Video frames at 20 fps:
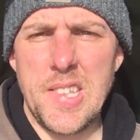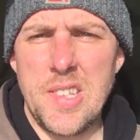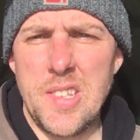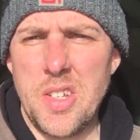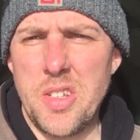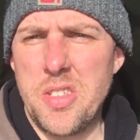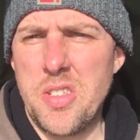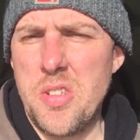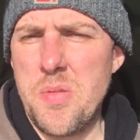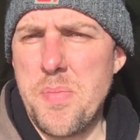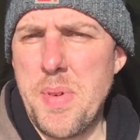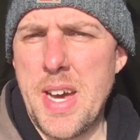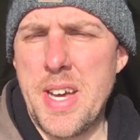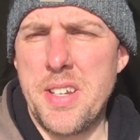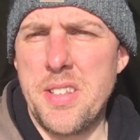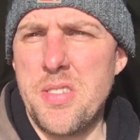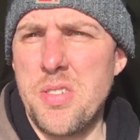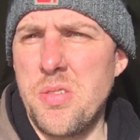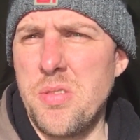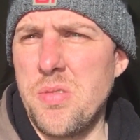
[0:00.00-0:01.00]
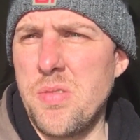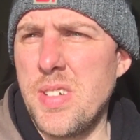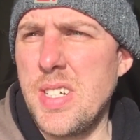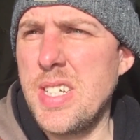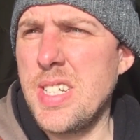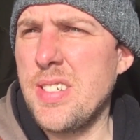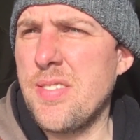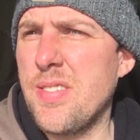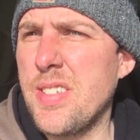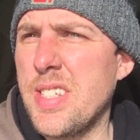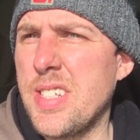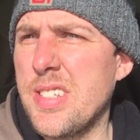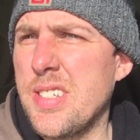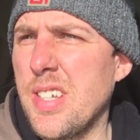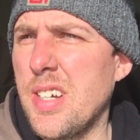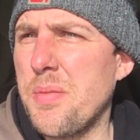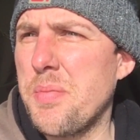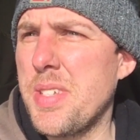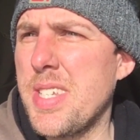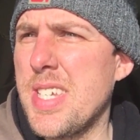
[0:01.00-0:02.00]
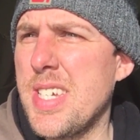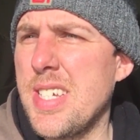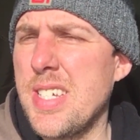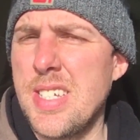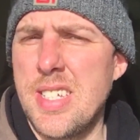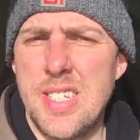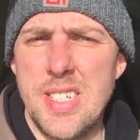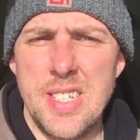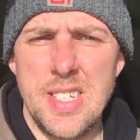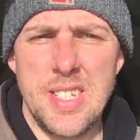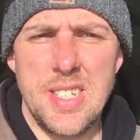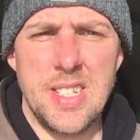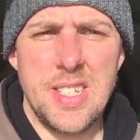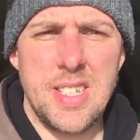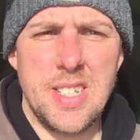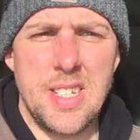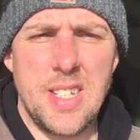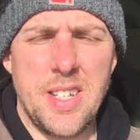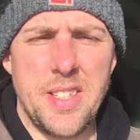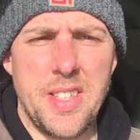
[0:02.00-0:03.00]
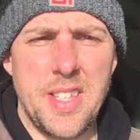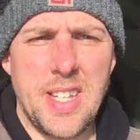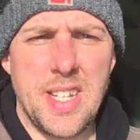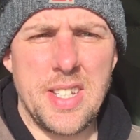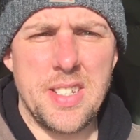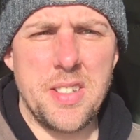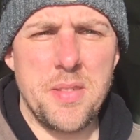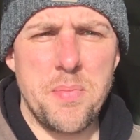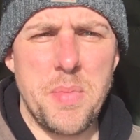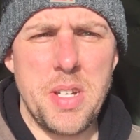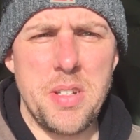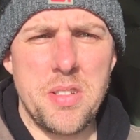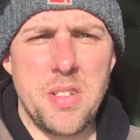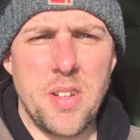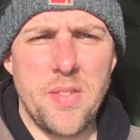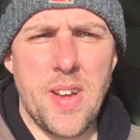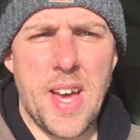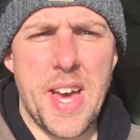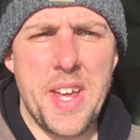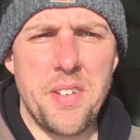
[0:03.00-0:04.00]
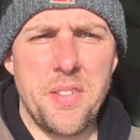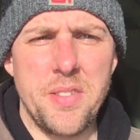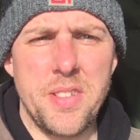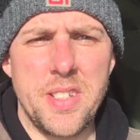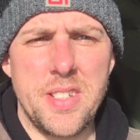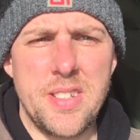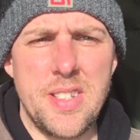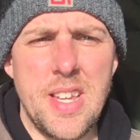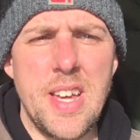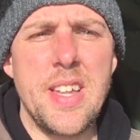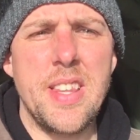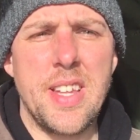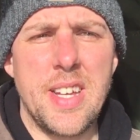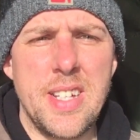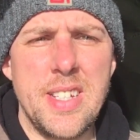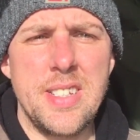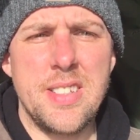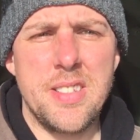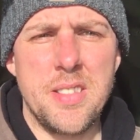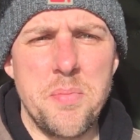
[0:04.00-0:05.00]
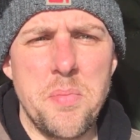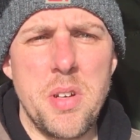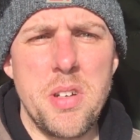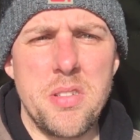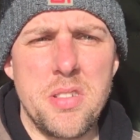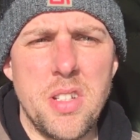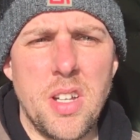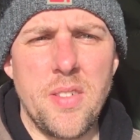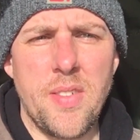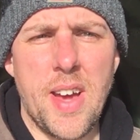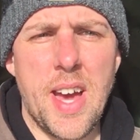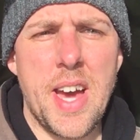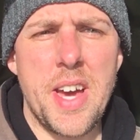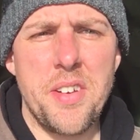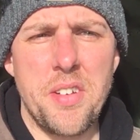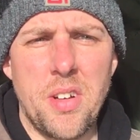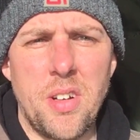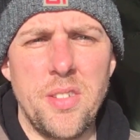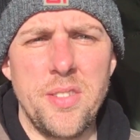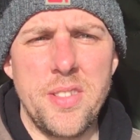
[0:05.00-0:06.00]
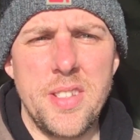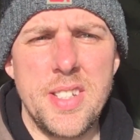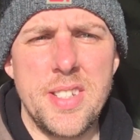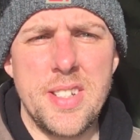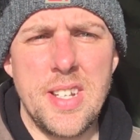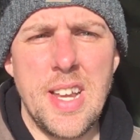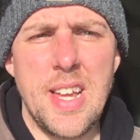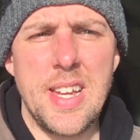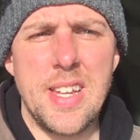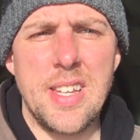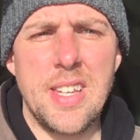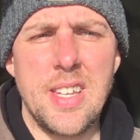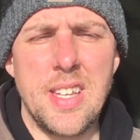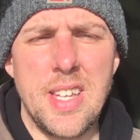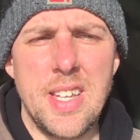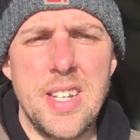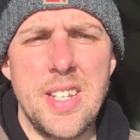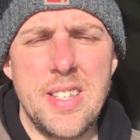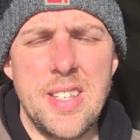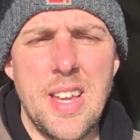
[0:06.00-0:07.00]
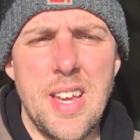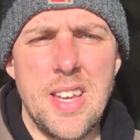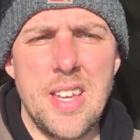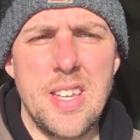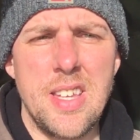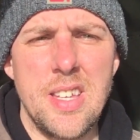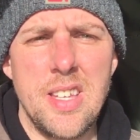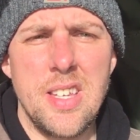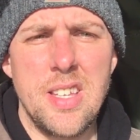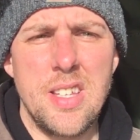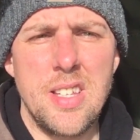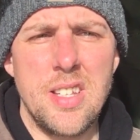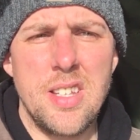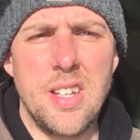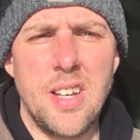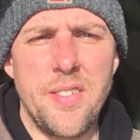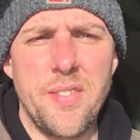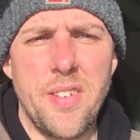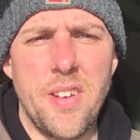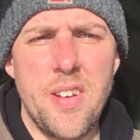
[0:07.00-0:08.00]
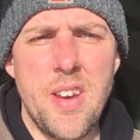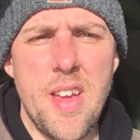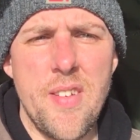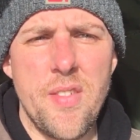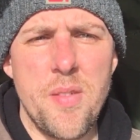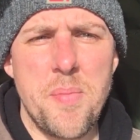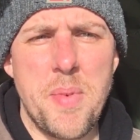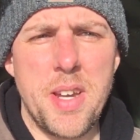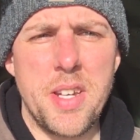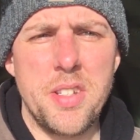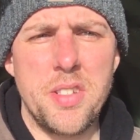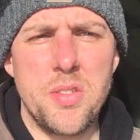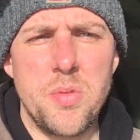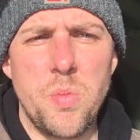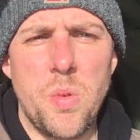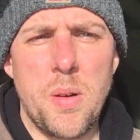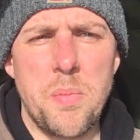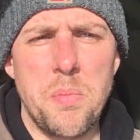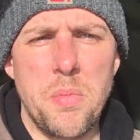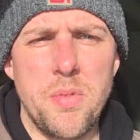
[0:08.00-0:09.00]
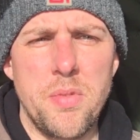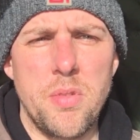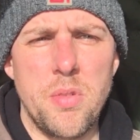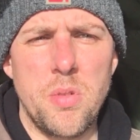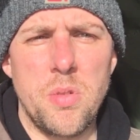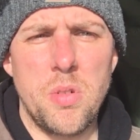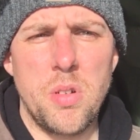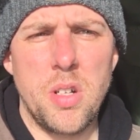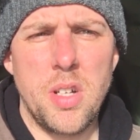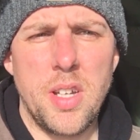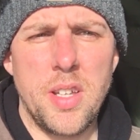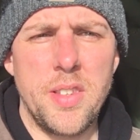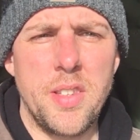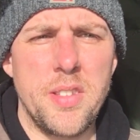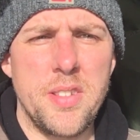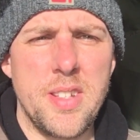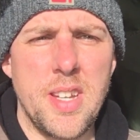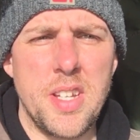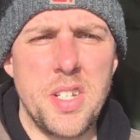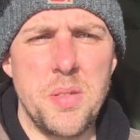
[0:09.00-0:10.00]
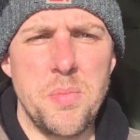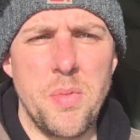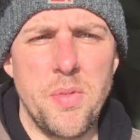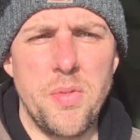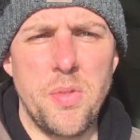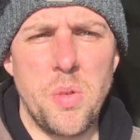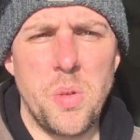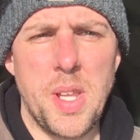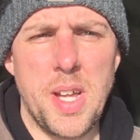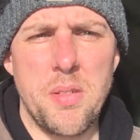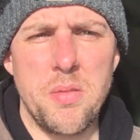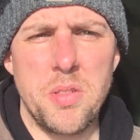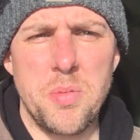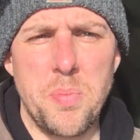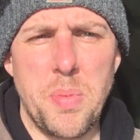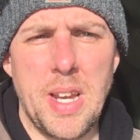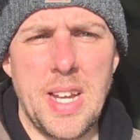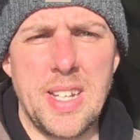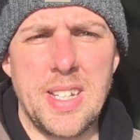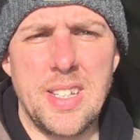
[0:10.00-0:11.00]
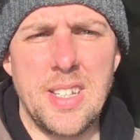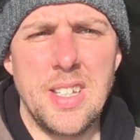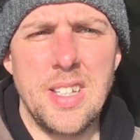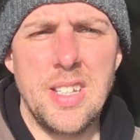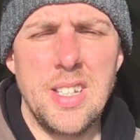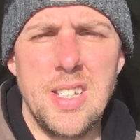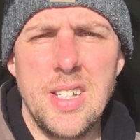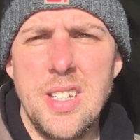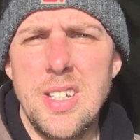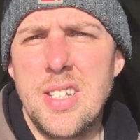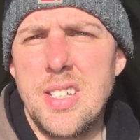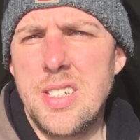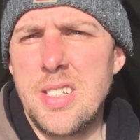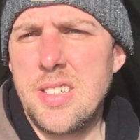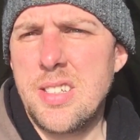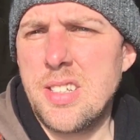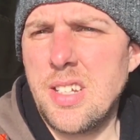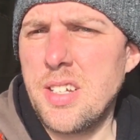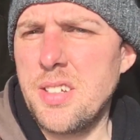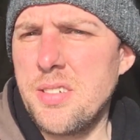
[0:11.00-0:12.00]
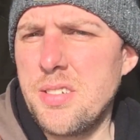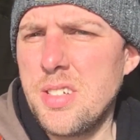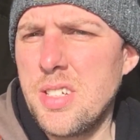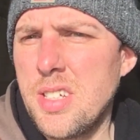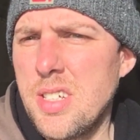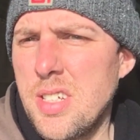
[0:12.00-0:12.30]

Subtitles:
not too bad at all really for this time of year. I think that's the most I've had on this. Yeah, that is the most I've had on this lake in a day. I've only ever managed one before, and the session before that was blank. So